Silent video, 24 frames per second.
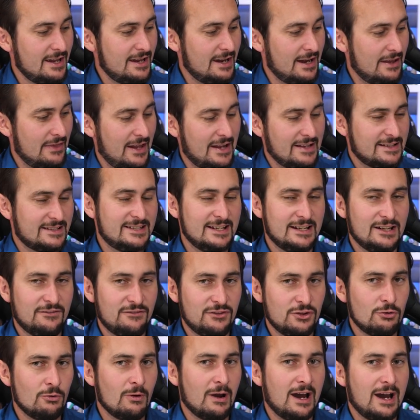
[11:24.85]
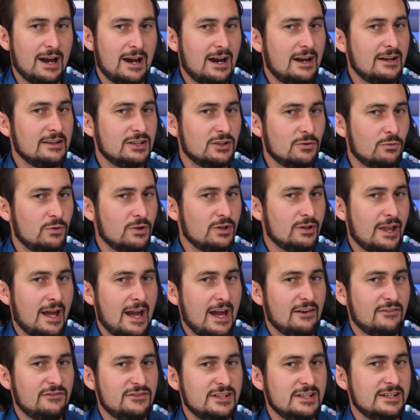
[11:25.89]
Uh, that said, if you are, you will
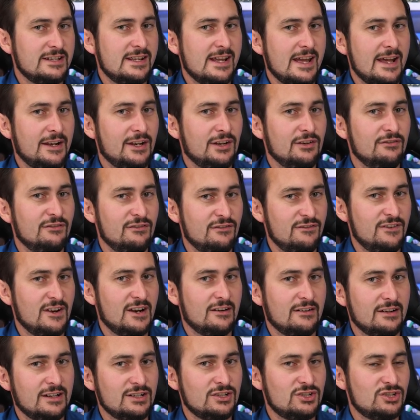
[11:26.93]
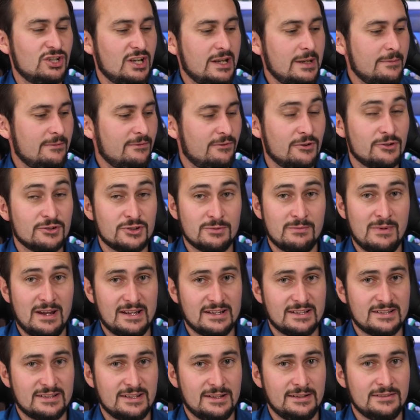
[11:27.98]
have to get it very cheap for it to
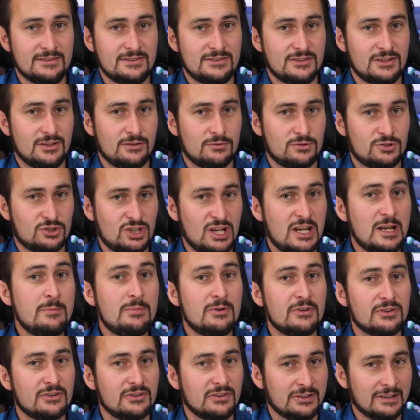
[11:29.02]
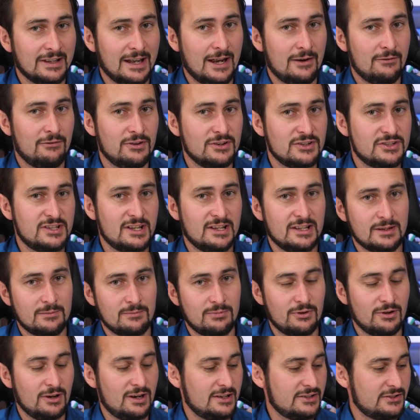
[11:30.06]
make sense, so cheaper than the average selling
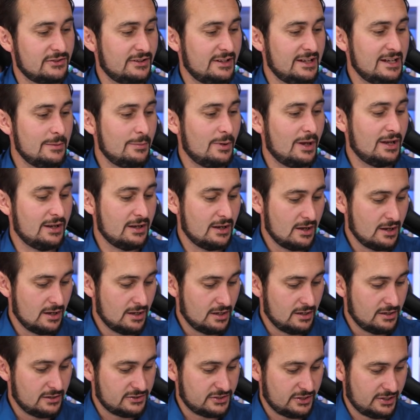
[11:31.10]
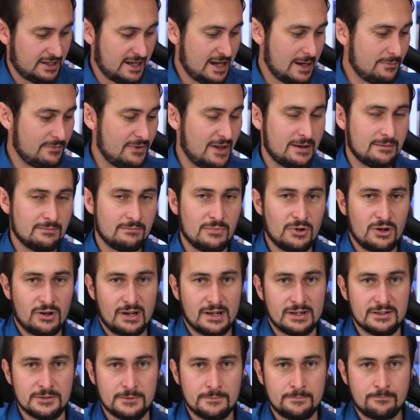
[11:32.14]
price on eBay, so keep that in
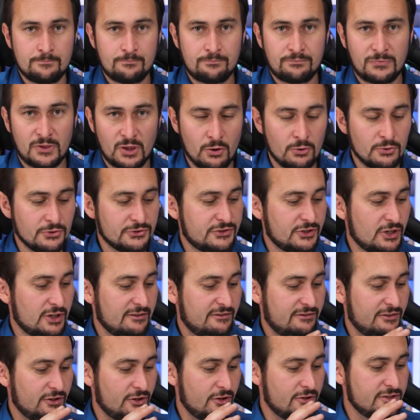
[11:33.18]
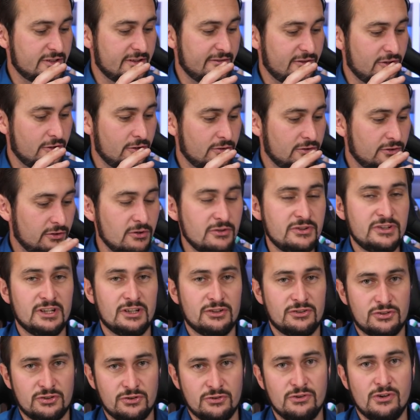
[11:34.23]
mind. Also, for those of you using
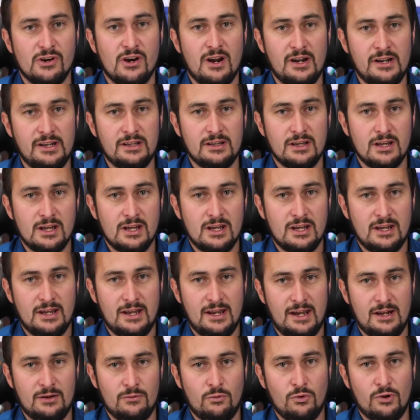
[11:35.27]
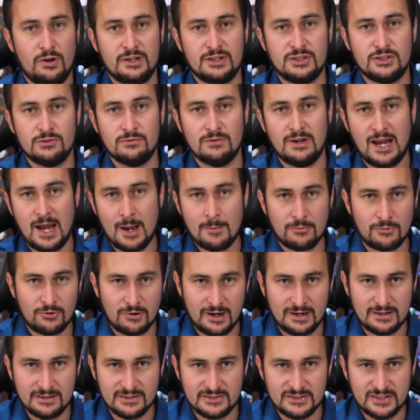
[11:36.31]
a 290 and wanting to
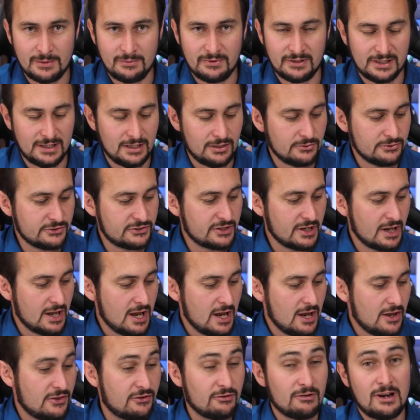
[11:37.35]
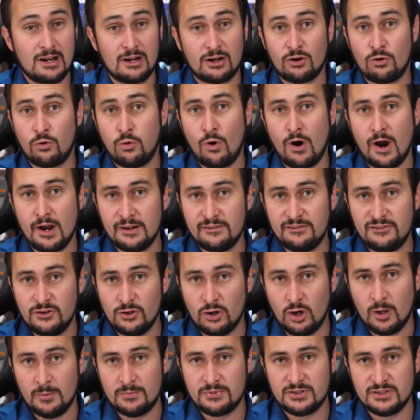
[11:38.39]
upgrade to something else, there are quite a few
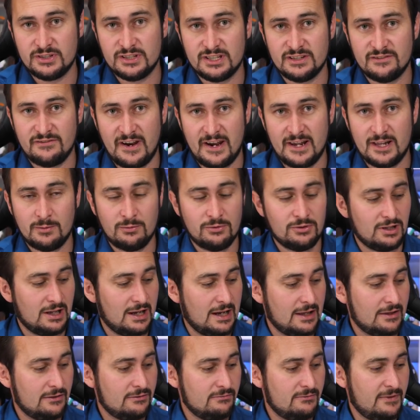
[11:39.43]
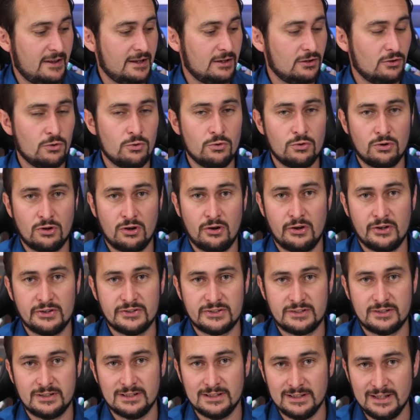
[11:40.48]
options available and they all
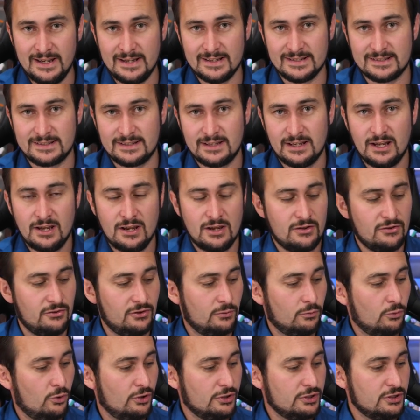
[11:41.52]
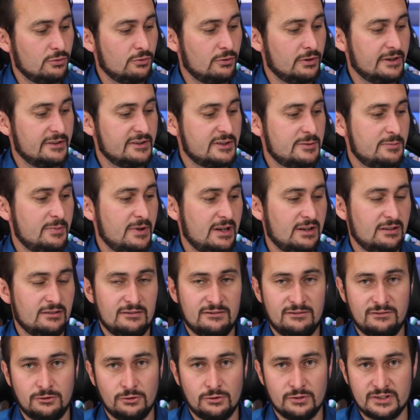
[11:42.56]
cost less than what you would have spent
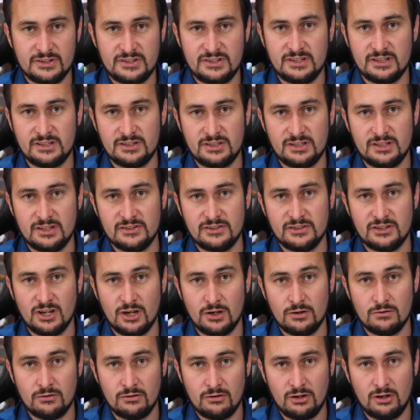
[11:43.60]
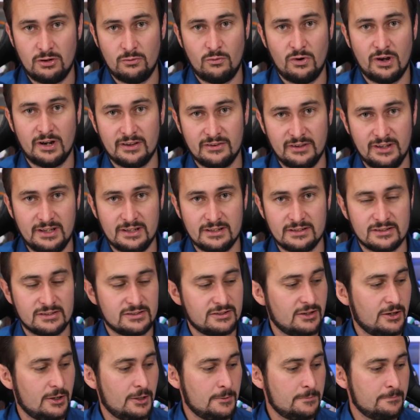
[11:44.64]
four to six years ago on one of these.
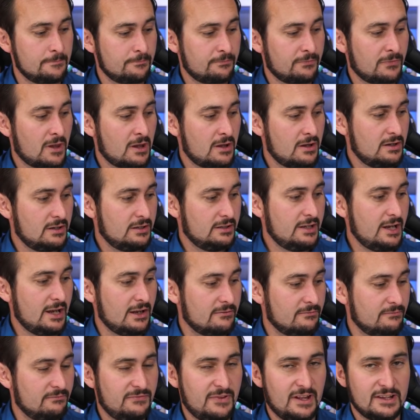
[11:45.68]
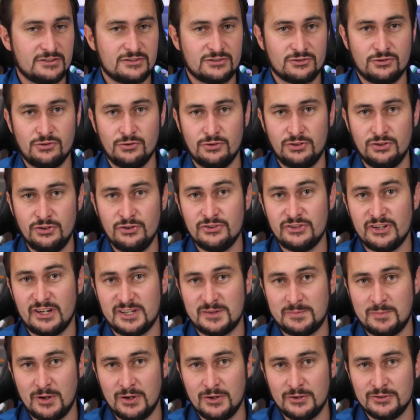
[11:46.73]
So yeah, that's good news, I
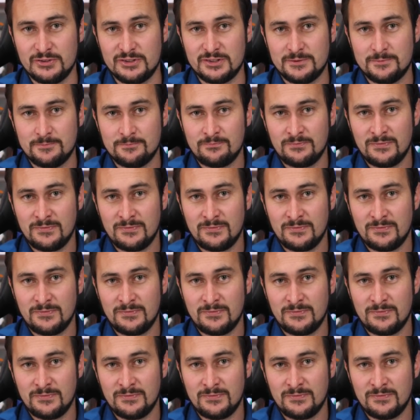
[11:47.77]
suppose.